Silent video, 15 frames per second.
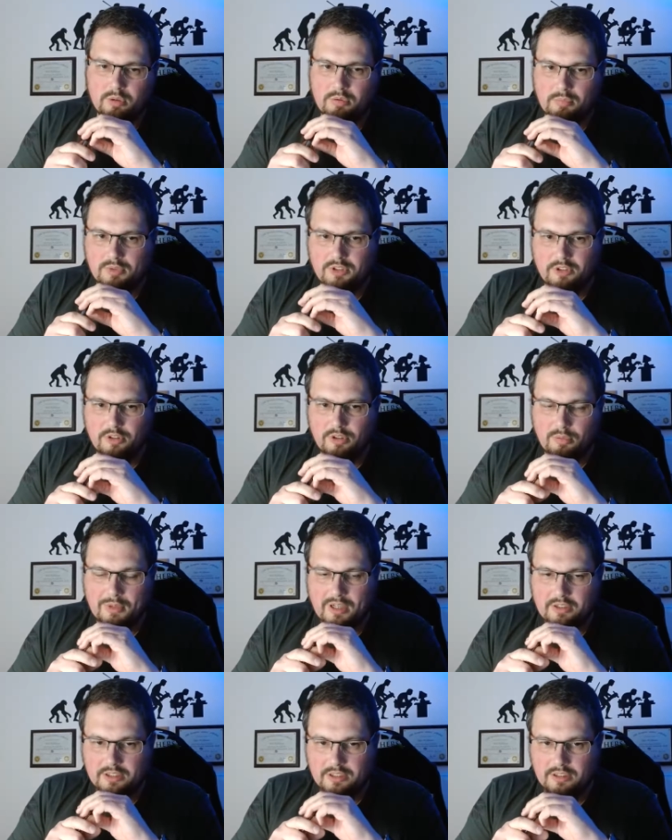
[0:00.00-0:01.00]
you want me to do
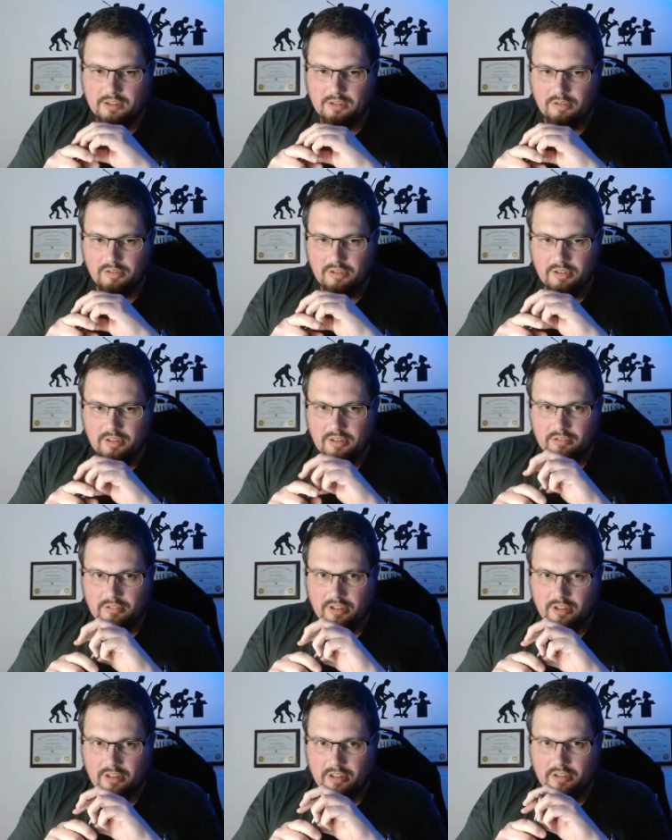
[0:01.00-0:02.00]
about it?
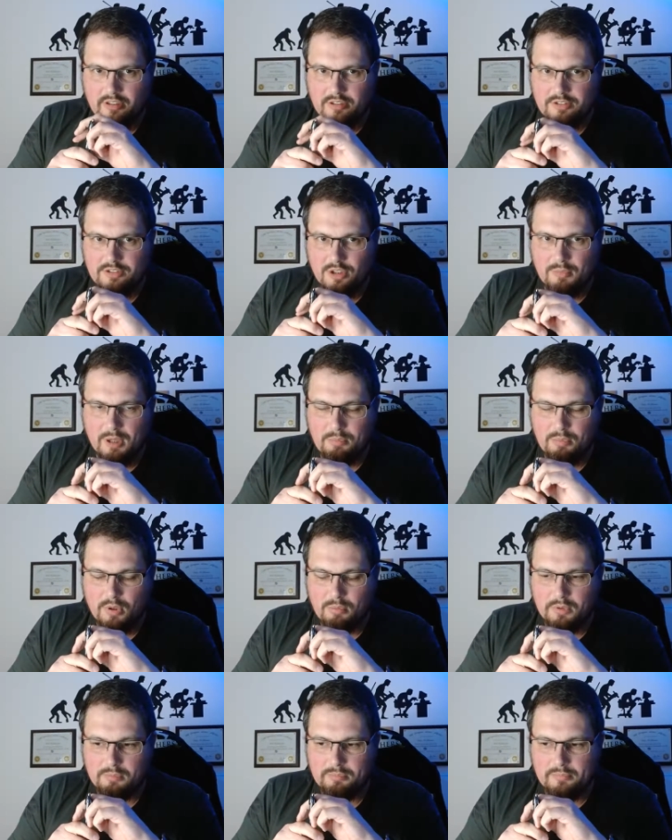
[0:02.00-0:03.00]
And it's not my
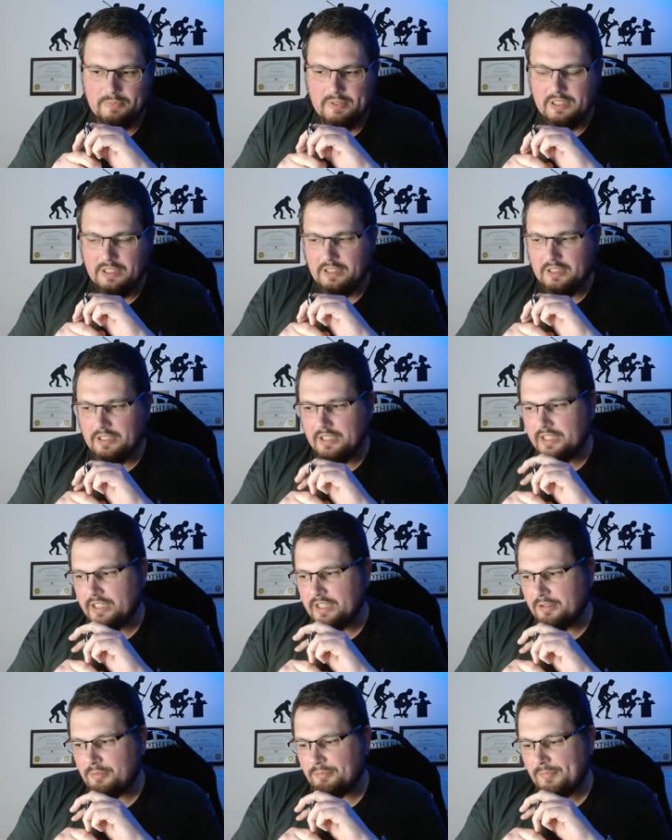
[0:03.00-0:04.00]
problem.
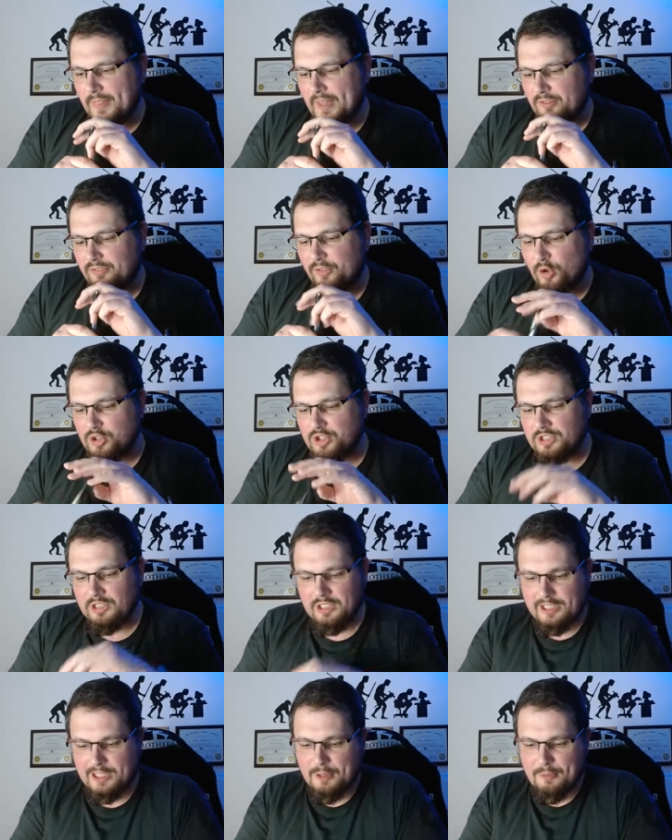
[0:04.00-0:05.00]

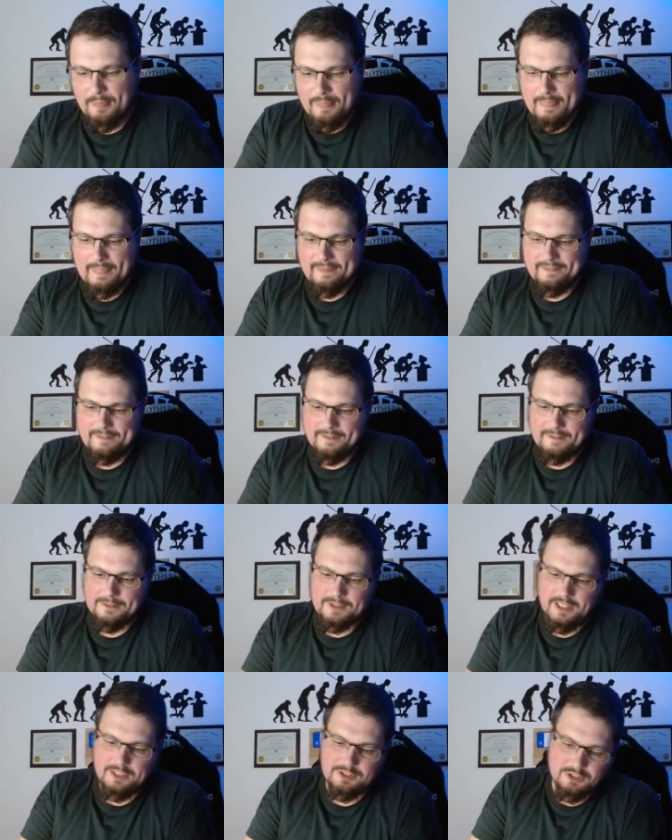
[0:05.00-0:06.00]
Unfortunately,
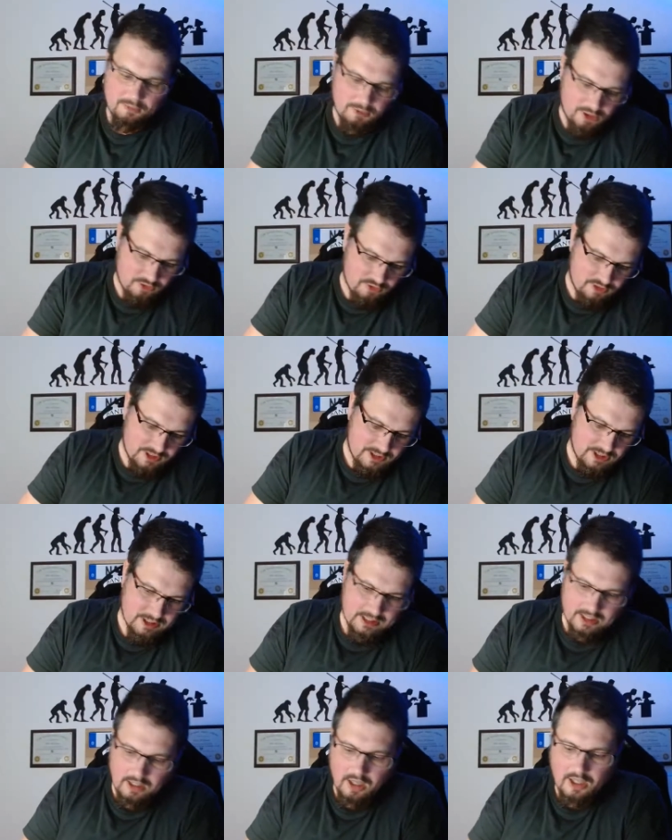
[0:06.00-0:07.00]
in some countries you
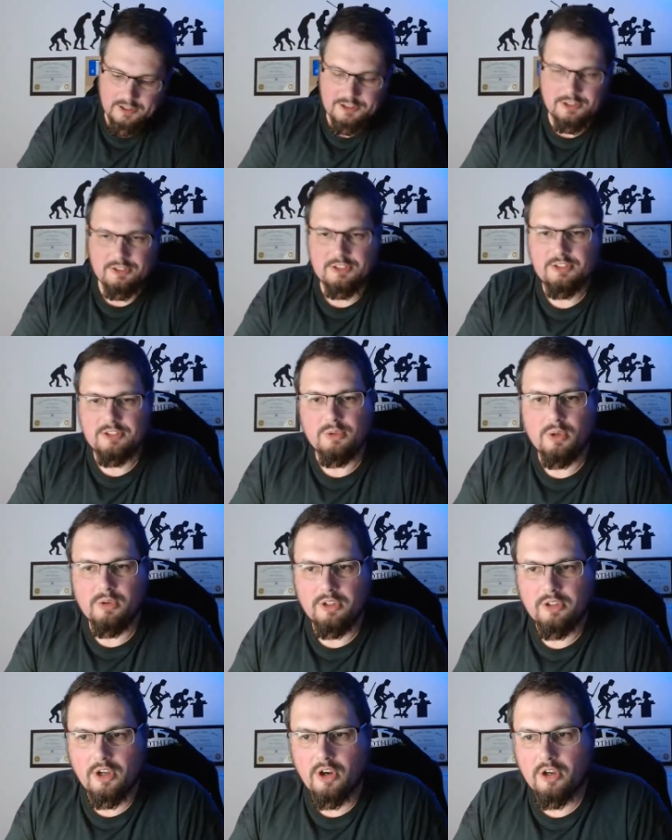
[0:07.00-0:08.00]
need a license to own
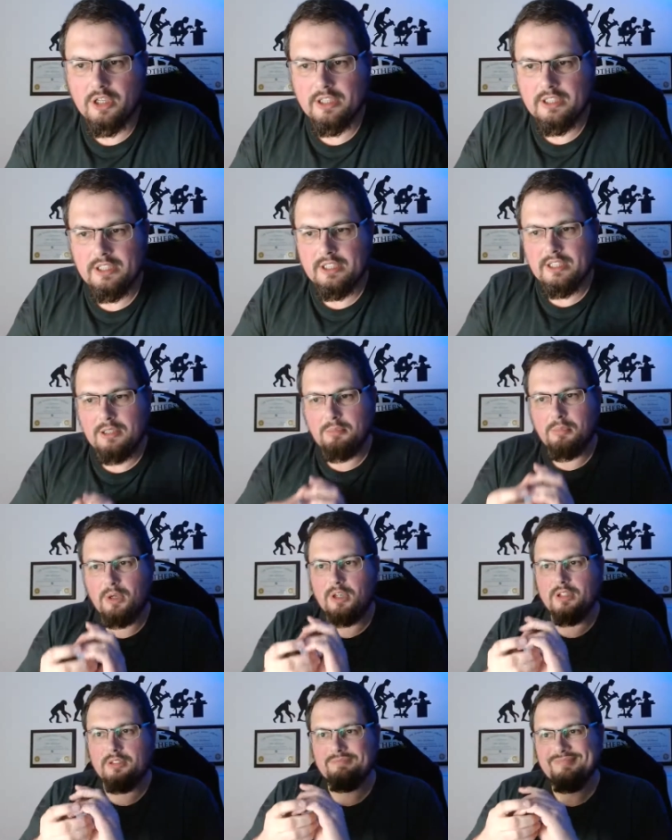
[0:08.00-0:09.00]
a dog,
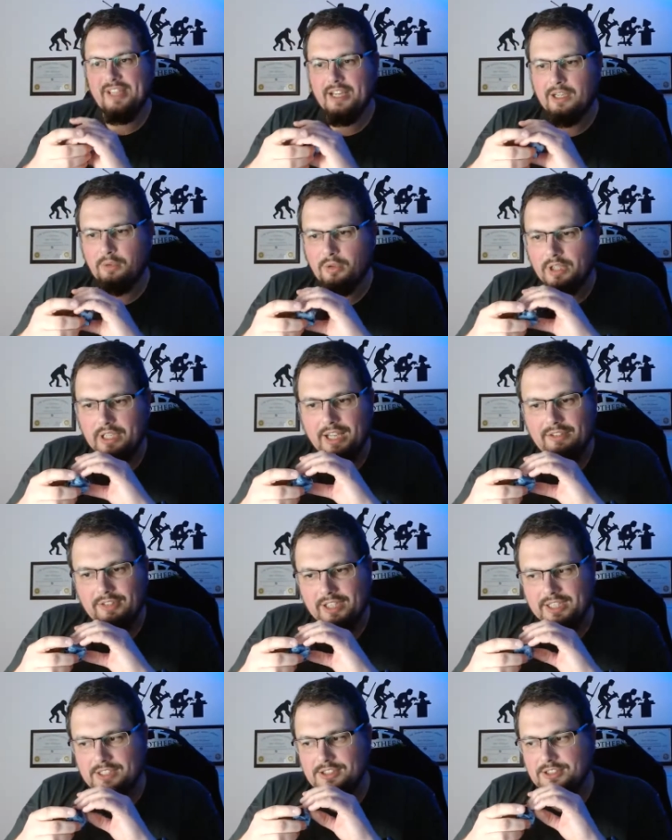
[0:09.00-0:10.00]
but anyone can have
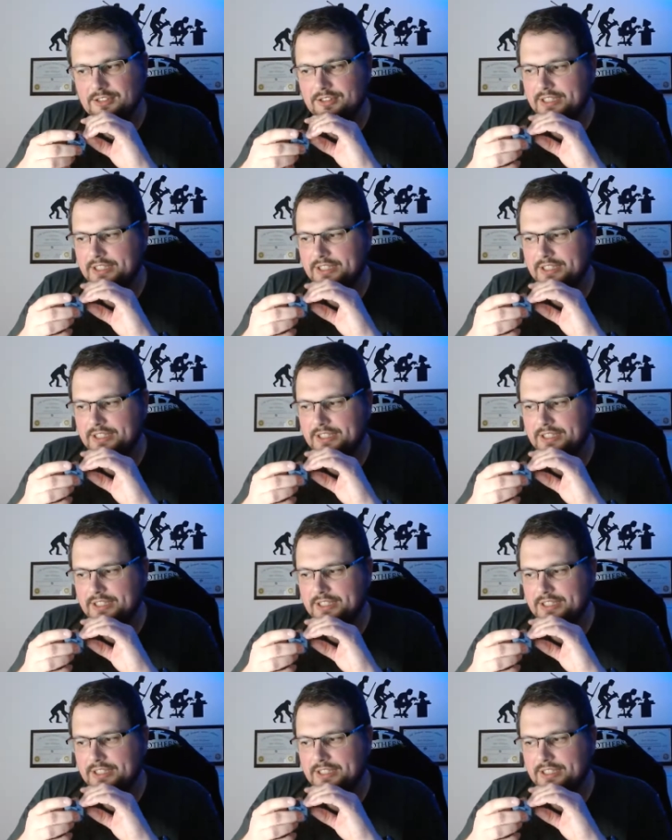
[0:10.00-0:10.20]
kids.